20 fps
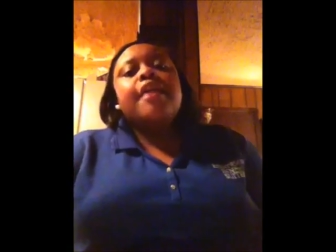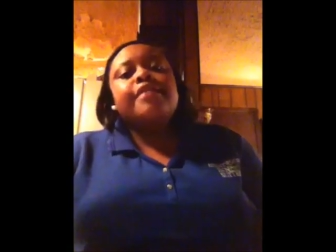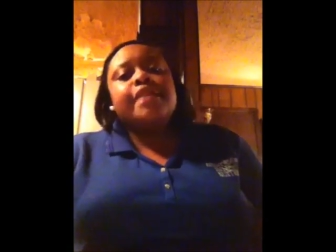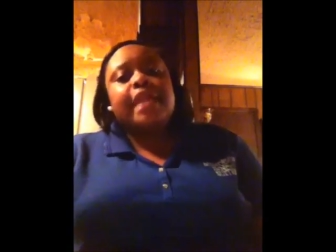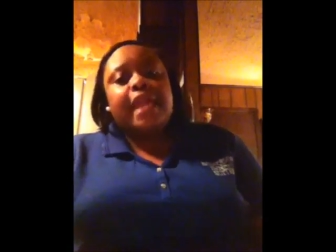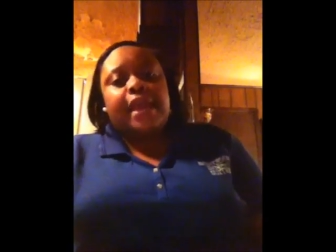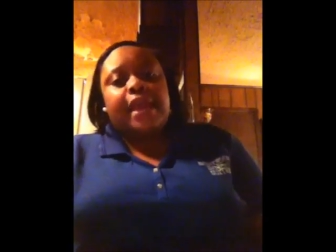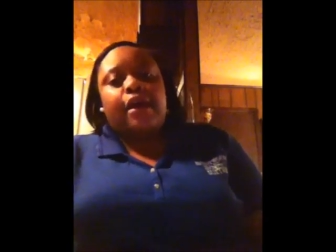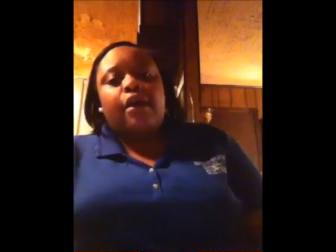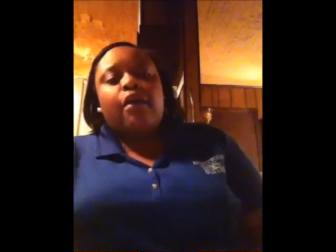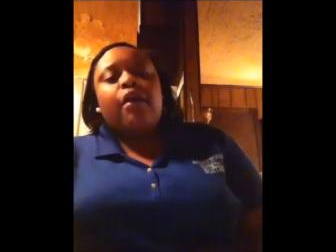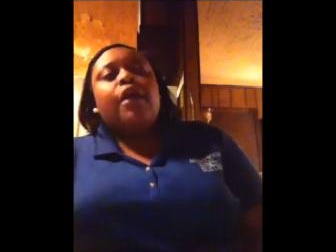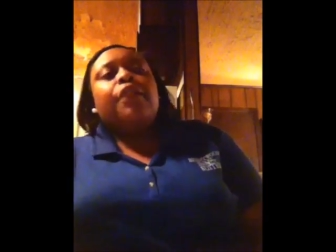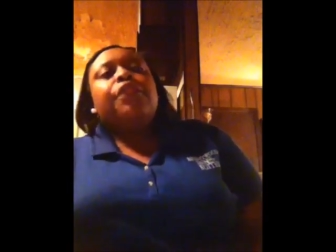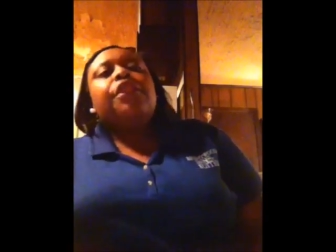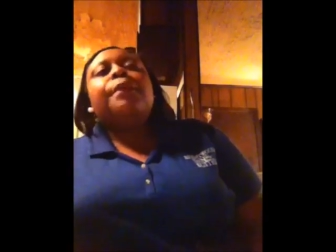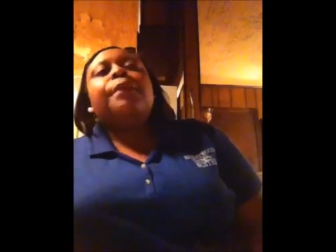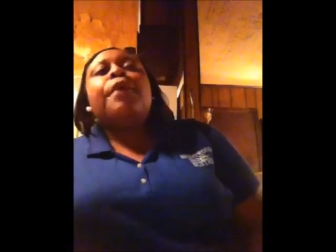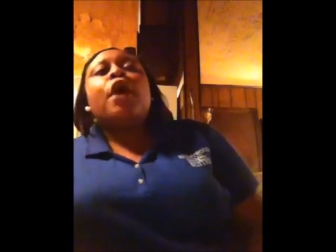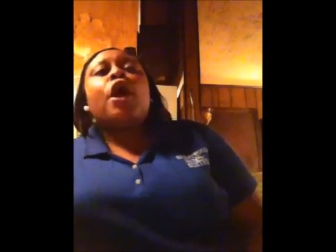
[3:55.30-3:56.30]
Now,
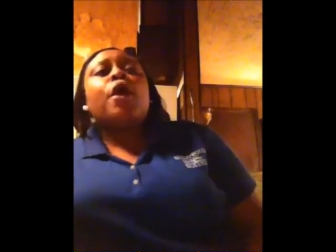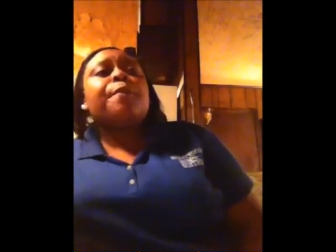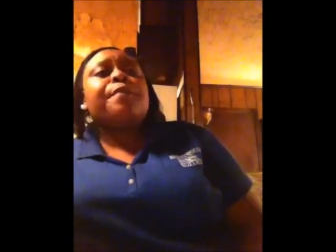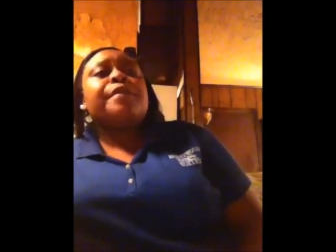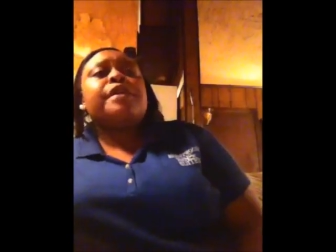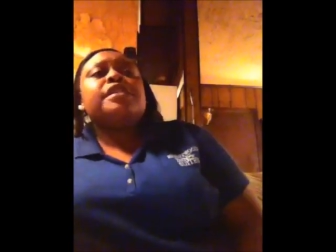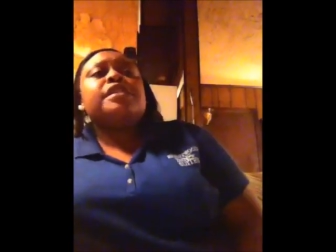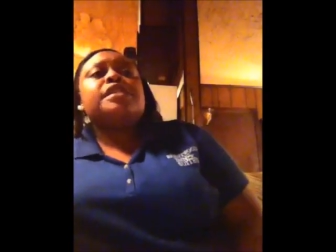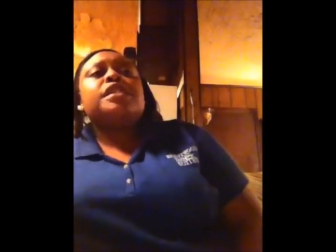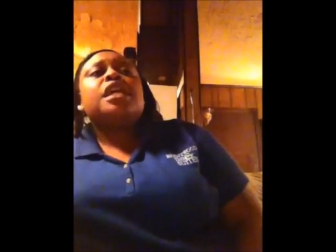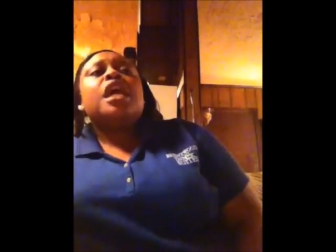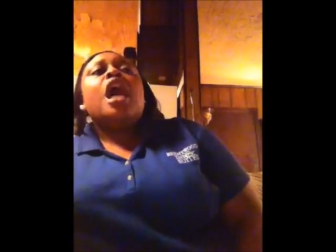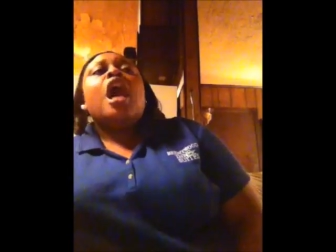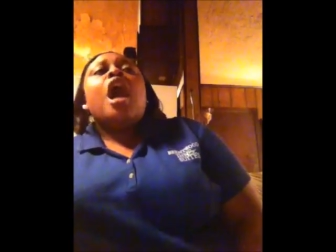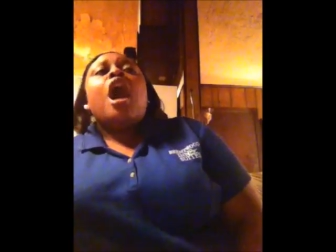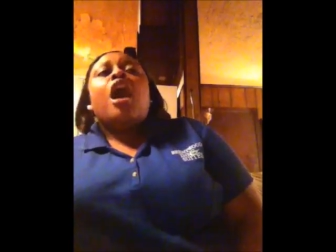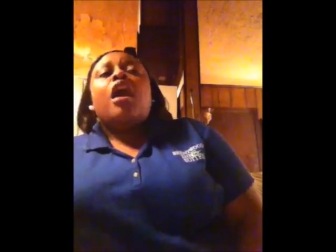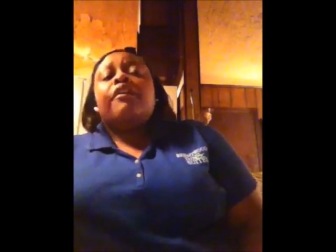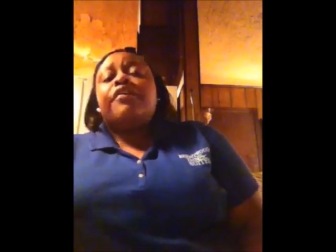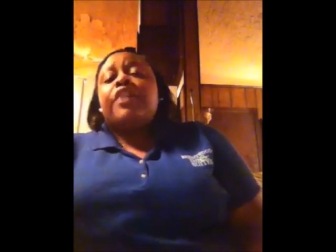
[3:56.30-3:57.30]
the purpose
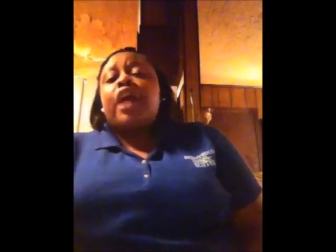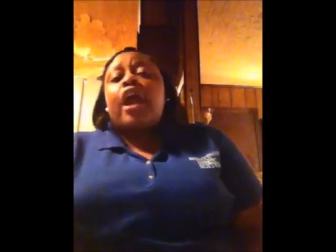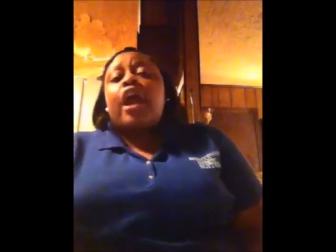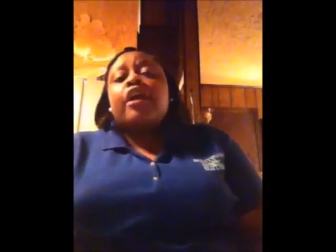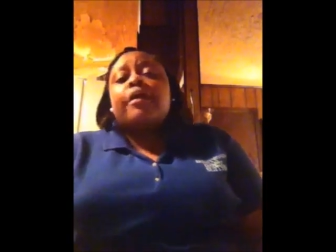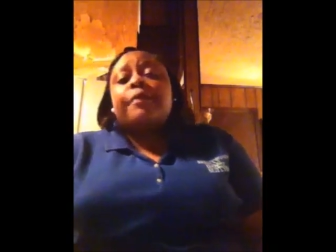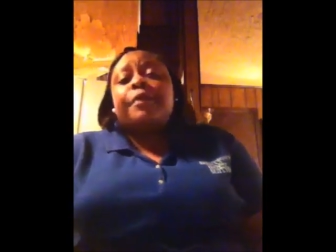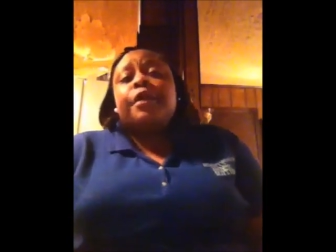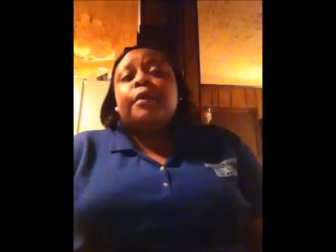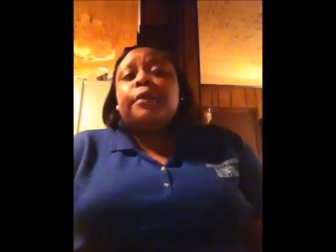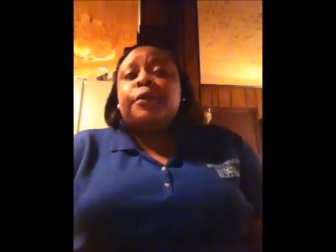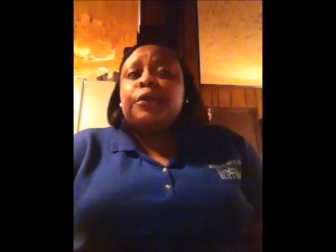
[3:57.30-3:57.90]
of the I.R.B.